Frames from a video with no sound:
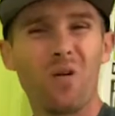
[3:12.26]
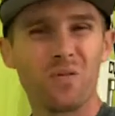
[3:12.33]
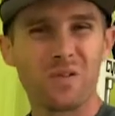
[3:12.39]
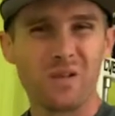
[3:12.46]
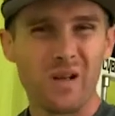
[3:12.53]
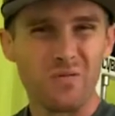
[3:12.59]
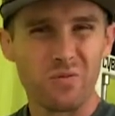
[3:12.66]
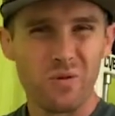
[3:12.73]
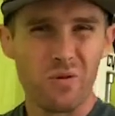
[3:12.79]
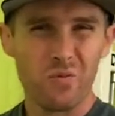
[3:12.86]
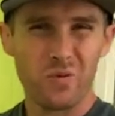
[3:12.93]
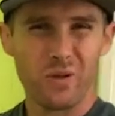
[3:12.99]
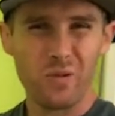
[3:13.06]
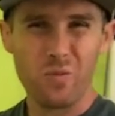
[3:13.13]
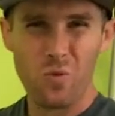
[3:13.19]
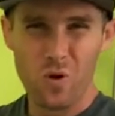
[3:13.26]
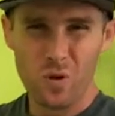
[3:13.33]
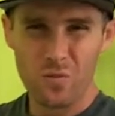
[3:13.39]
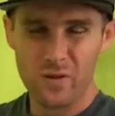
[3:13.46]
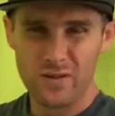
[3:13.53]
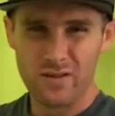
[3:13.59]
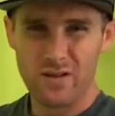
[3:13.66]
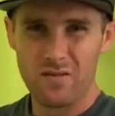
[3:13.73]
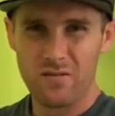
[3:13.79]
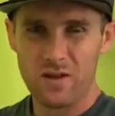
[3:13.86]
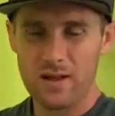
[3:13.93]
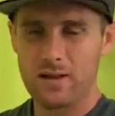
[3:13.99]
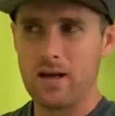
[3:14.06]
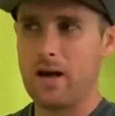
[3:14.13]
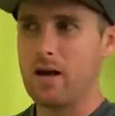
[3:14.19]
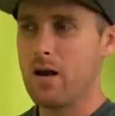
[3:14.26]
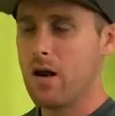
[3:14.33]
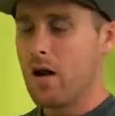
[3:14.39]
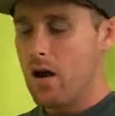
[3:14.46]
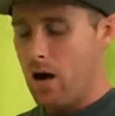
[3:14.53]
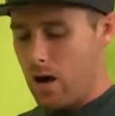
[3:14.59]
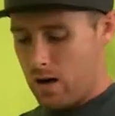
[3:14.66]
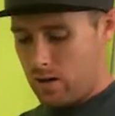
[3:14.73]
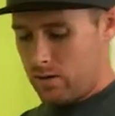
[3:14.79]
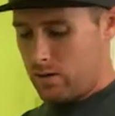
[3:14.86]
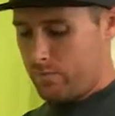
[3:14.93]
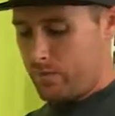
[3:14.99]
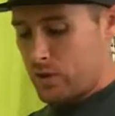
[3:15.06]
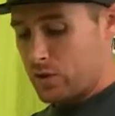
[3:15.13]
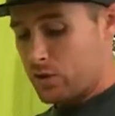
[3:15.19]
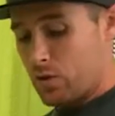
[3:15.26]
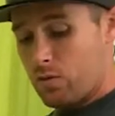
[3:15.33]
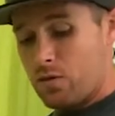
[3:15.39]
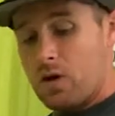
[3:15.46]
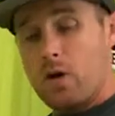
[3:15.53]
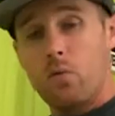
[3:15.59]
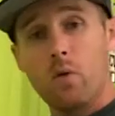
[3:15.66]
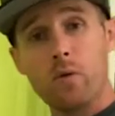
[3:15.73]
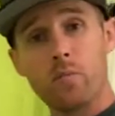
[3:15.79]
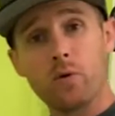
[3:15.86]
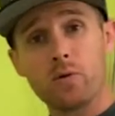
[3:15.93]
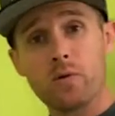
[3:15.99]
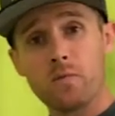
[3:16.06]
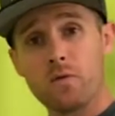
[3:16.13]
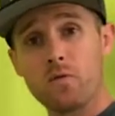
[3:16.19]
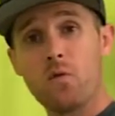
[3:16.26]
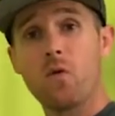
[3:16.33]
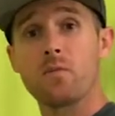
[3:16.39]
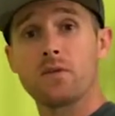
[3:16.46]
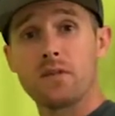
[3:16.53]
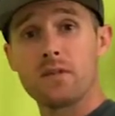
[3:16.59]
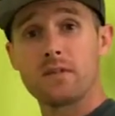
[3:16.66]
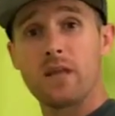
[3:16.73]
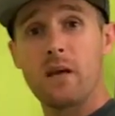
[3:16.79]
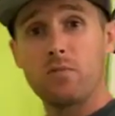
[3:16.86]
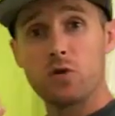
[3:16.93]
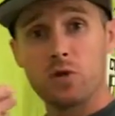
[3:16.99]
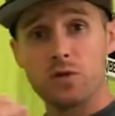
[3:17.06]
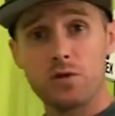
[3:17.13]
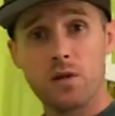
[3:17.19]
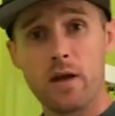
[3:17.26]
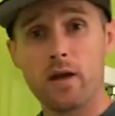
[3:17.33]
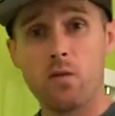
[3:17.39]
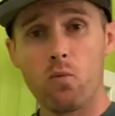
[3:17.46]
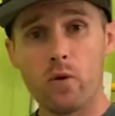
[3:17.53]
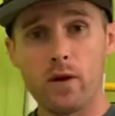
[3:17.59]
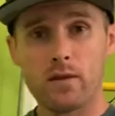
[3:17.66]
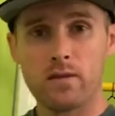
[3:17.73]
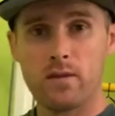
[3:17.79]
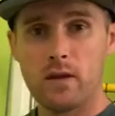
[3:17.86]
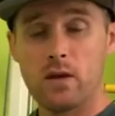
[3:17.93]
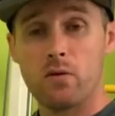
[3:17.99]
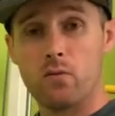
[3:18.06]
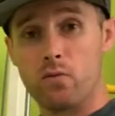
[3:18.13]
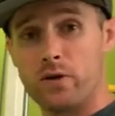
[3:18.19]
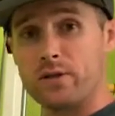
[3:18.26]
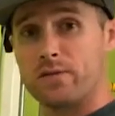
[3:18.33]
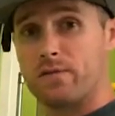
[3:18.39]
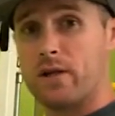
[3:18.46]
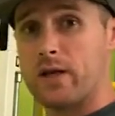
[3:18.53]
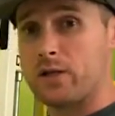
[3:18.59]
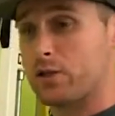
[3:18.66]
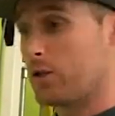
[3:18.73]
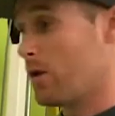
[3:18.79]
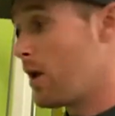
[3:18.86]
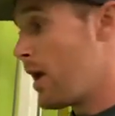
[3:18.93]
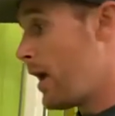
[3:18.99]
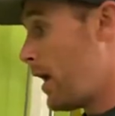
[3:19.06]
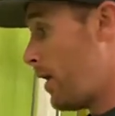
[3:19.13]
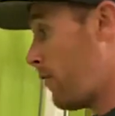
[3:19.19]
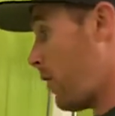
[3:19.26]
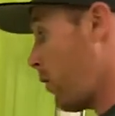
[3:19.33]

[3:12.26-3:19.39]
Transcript: oftentimes we don't really work with stuff like that. So we build up those forearms. And the same, just like with the wrist flexion, if I